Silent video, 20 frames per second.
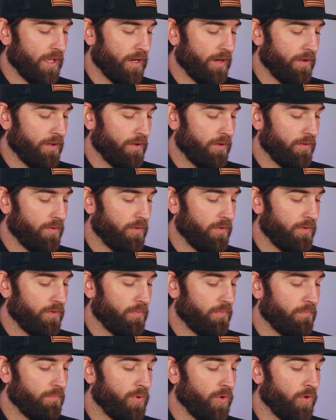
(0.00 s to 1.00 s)
then
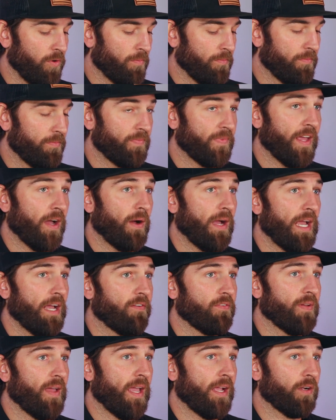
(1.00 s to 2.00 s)
boom. Now I
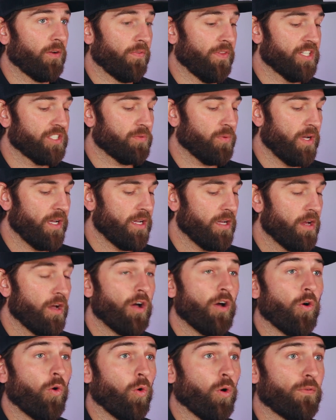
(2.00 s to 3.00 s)
have it angled this way,
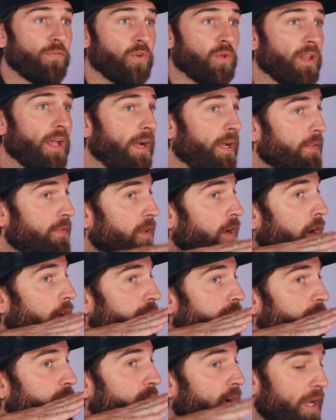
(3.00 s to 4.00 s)
or if you like it the
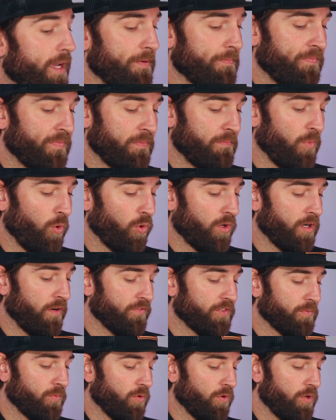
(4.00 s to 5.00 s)
other way, more
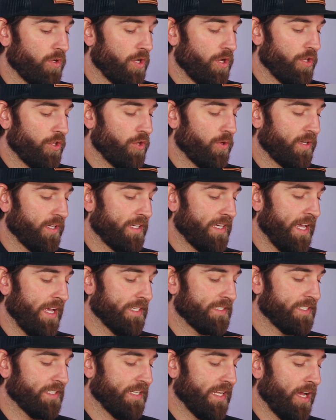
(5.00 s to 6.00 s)
comfortable, you can
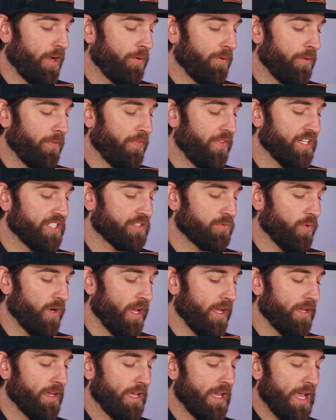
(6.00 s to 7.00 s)
cant it down this way.